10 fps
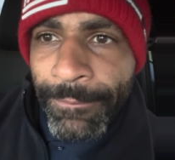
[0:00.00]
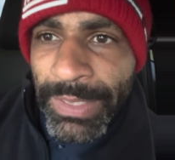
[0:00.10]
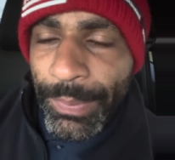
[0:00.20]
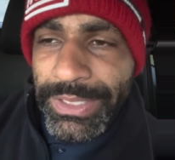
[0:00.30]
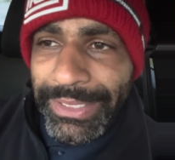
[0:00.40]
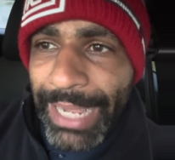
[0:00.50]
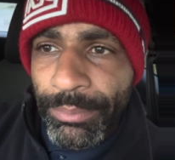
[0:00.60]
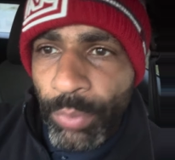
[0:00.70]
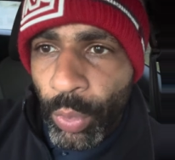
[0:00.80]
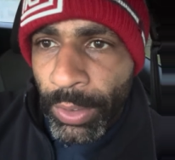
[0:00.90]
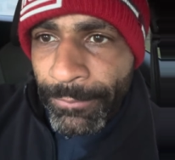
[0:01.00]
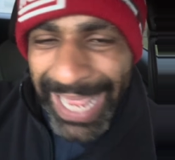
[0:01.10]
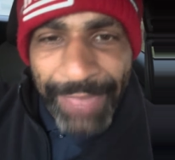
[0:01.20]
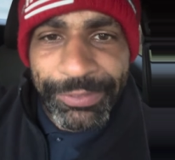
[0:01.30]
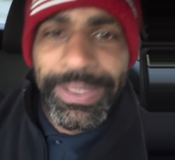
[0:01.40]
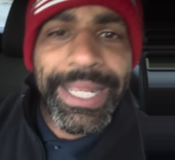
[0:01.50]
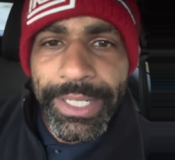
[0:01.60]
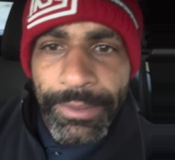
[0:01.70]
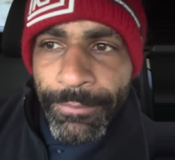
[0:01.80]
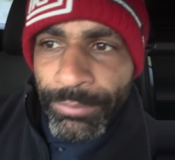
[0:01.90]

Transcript: He was a lot more athletic,